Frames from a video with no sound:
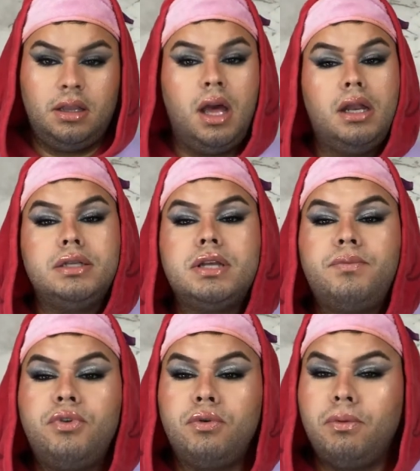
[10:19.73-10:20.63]
That is up
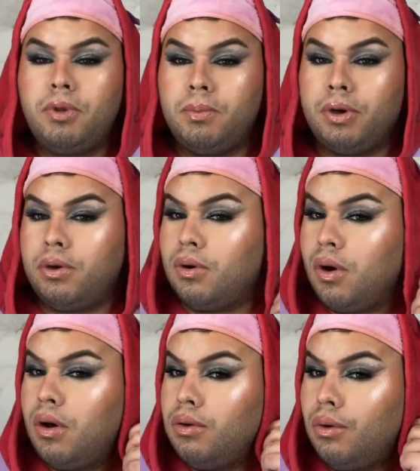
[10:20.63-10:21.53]
for a review. But
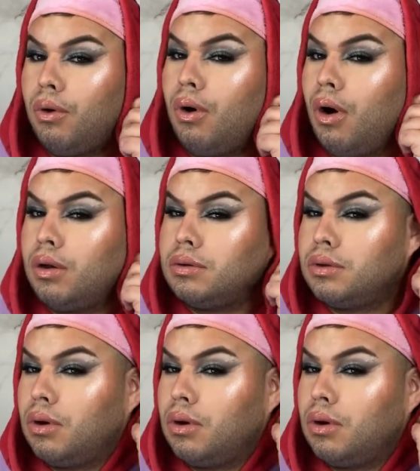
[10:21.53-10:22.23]
girl,